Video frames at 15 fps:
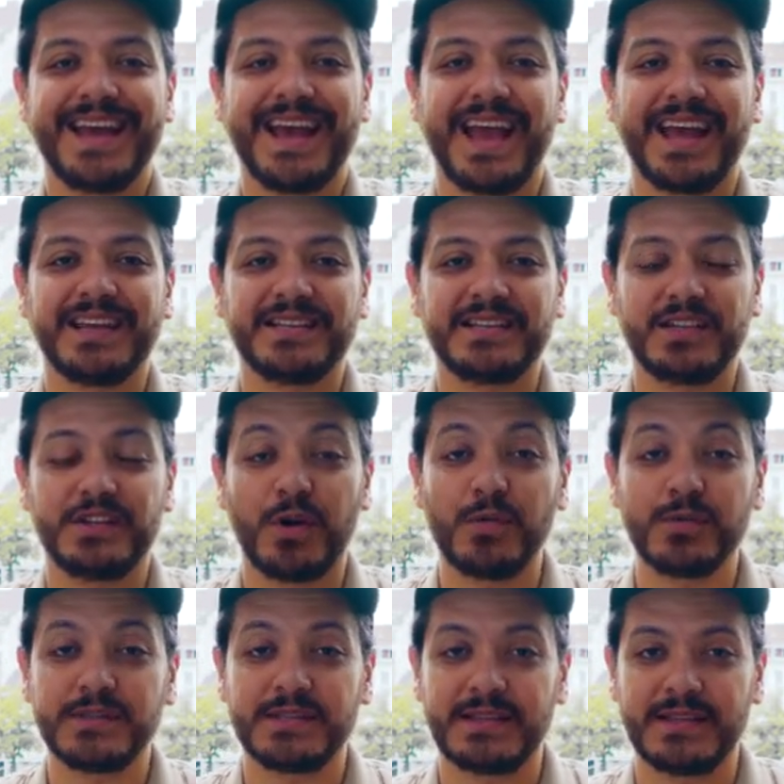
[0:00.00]
And
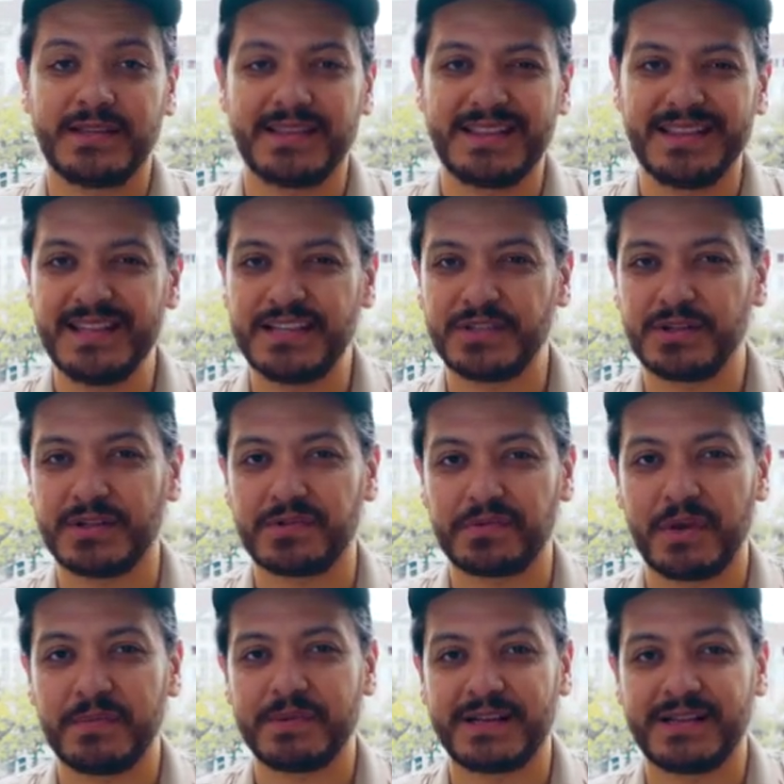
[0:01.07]
those little
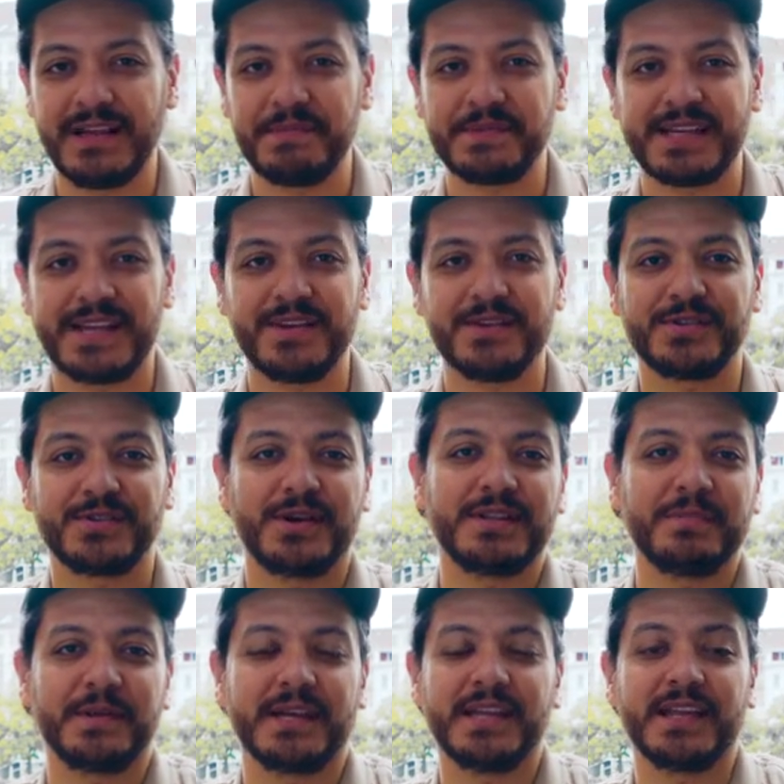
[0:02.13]
clips that you saw at
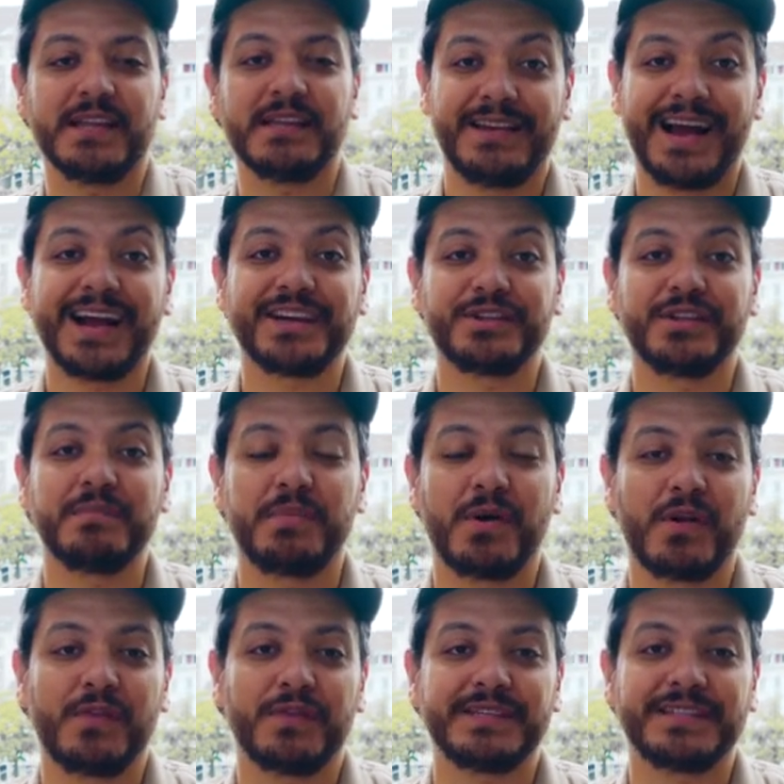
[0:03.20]
the beginning, they're actually
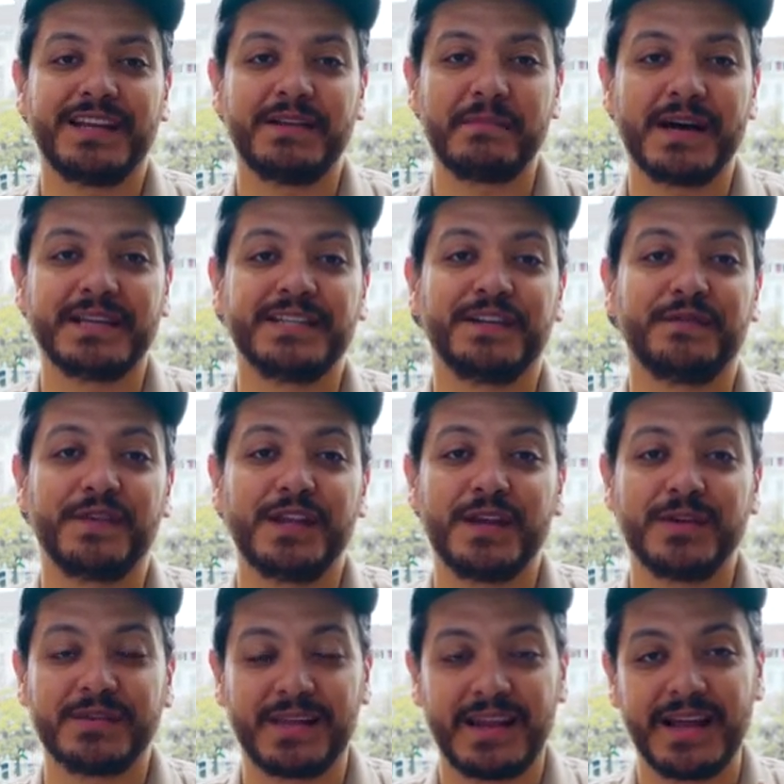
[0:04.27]
part of a cinematic
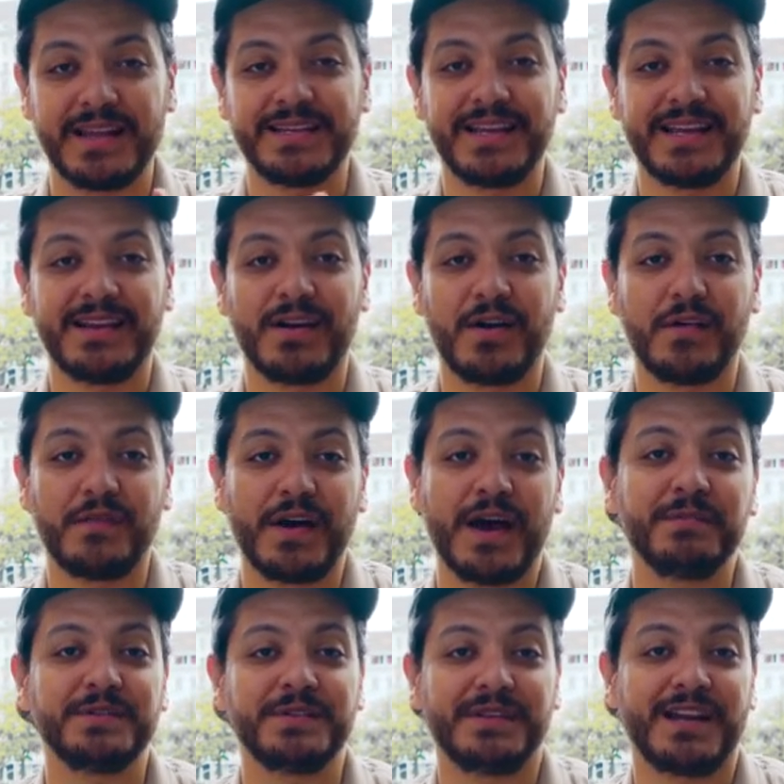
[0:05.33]
video that I did of
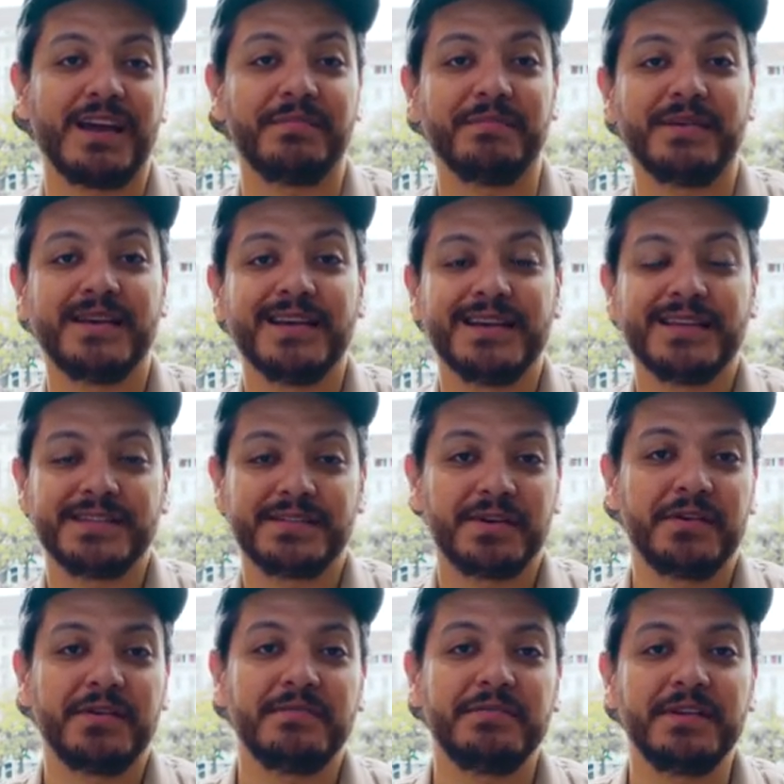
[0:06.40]
Amsterdam.
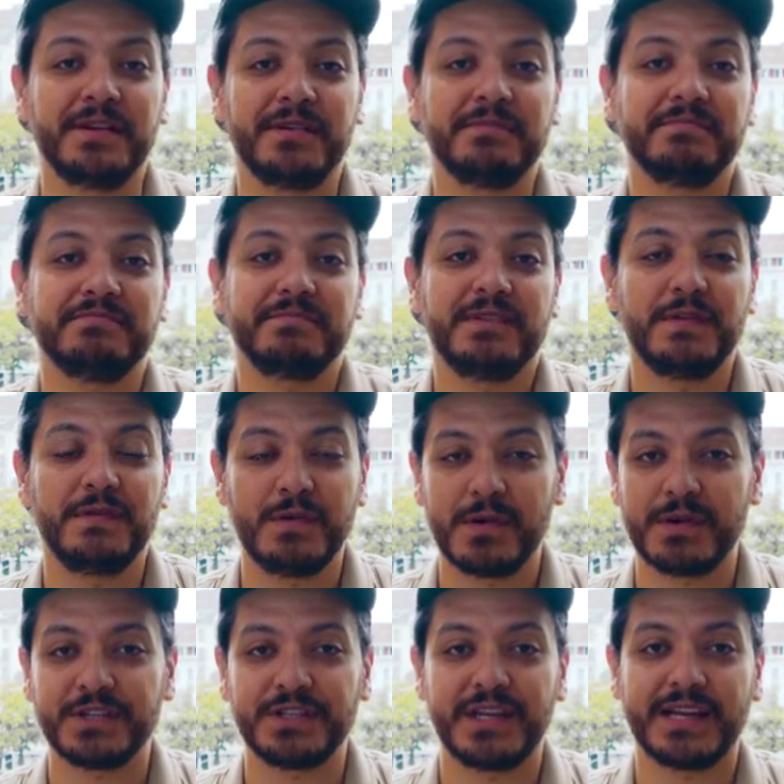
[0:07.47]
So, you know, if you
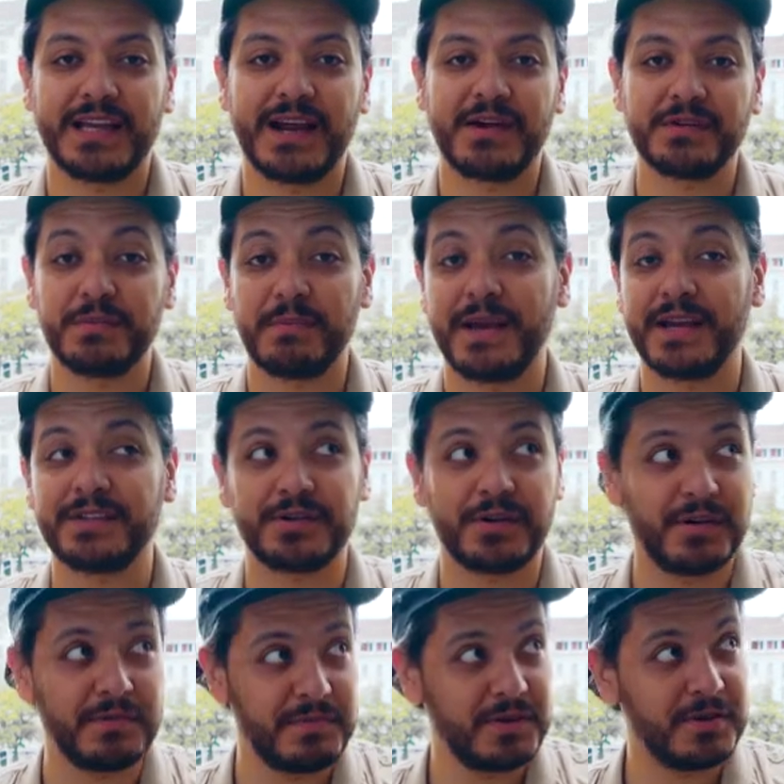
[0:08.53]
want to check it out, make
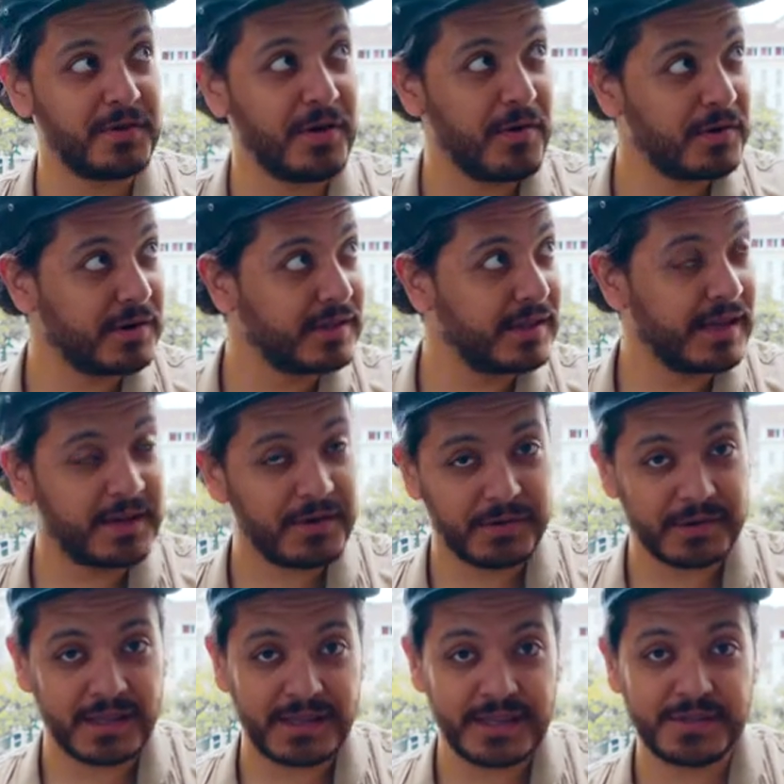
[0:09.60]
sure you go click
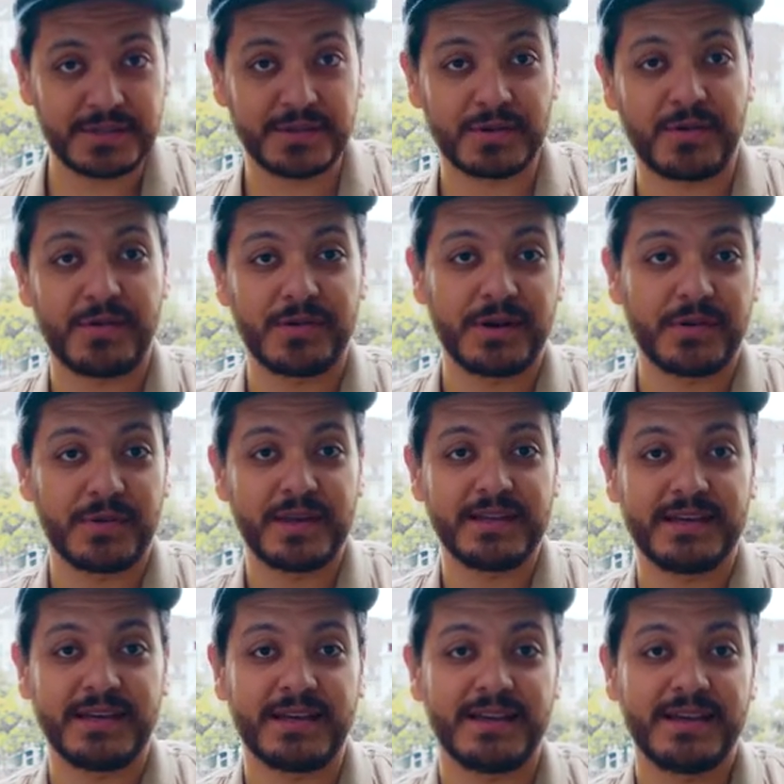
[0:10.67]
on the little corner right
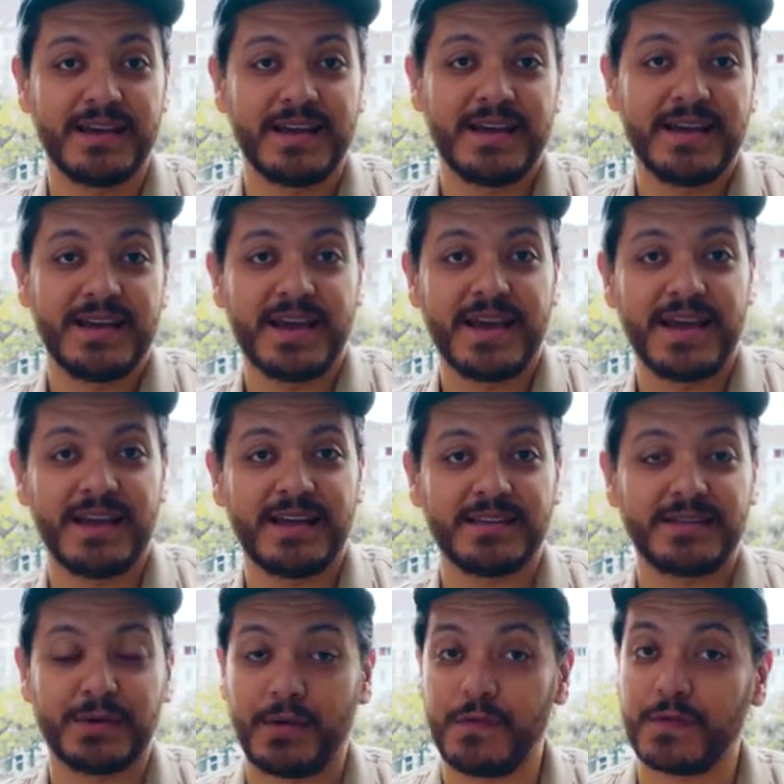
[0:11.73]
there. And
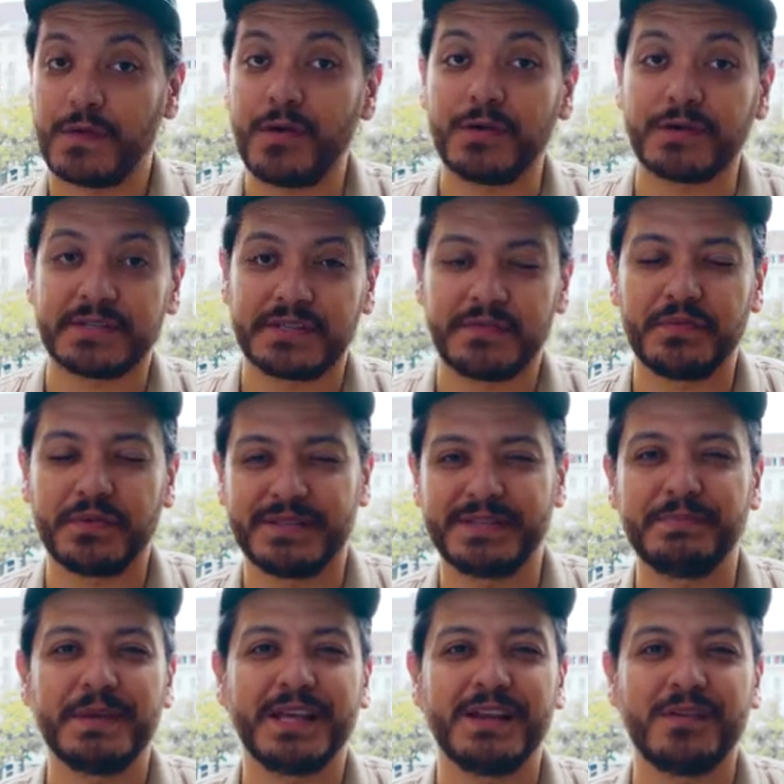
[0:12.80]
of course, if
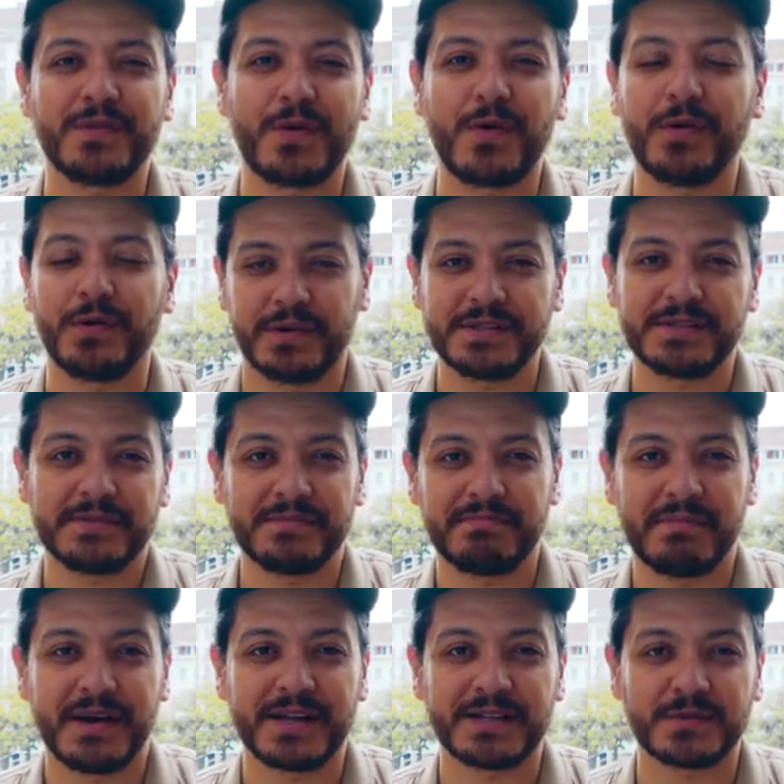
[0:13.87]
speaking of corners,
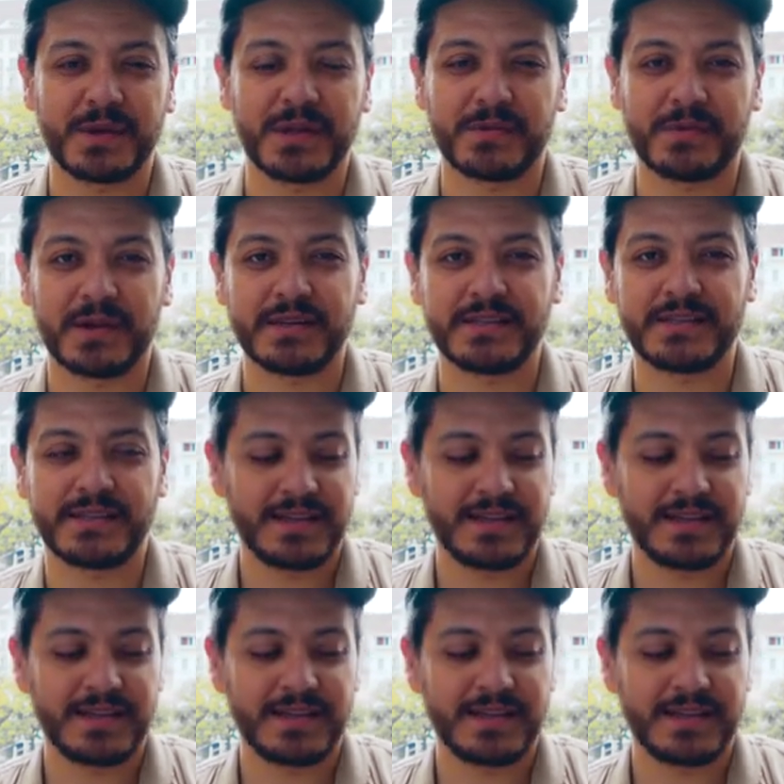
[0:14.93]
might as well, right?